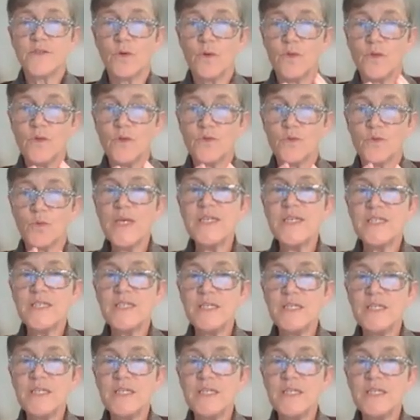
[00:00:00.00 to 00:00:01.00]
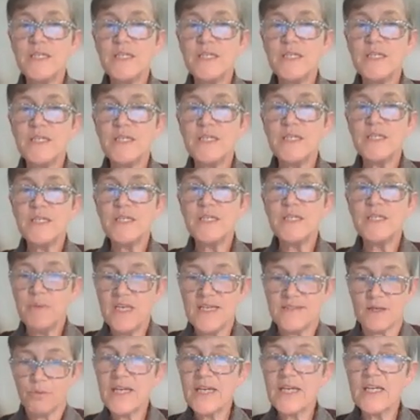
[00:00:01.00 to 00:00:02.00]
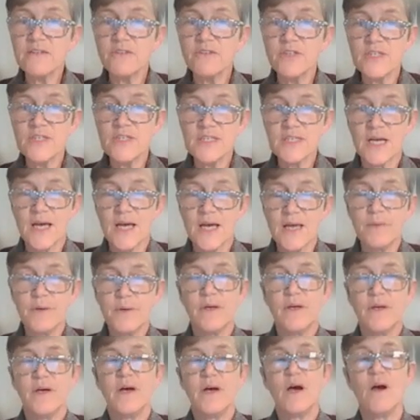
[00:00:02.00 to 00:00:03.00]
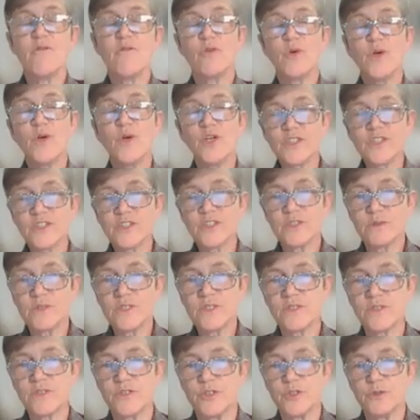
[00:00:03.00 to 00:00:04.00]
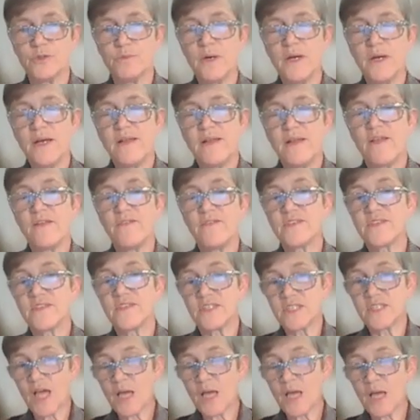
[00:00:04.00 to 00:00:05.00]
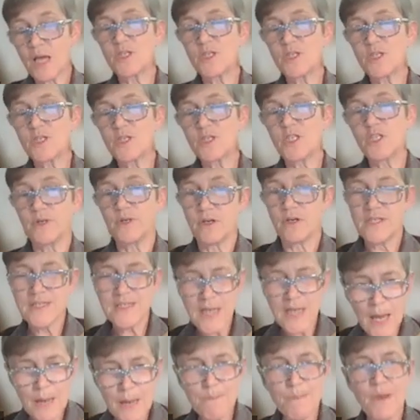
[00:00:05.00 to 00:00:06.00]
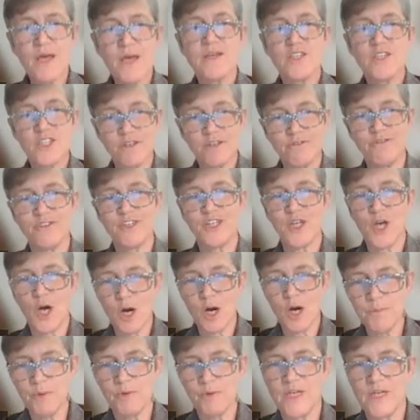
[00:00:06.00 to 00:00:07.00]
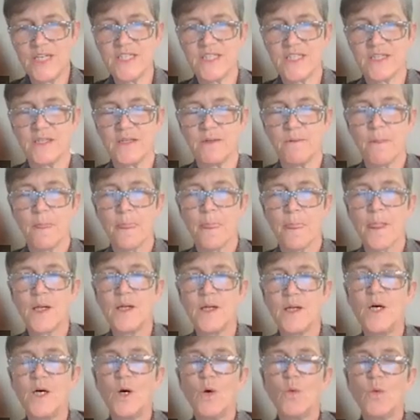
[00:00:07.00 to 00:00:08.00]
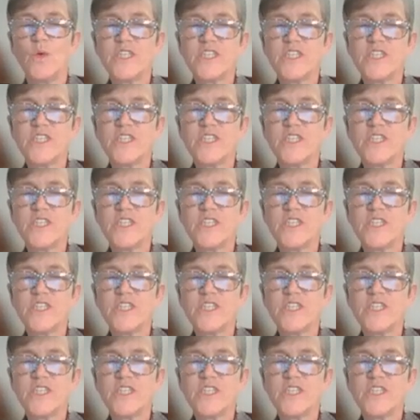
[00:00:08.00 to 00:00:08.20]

so this weak dp is predicative in type. However, we also assume that there's a type shifting type shifting operator,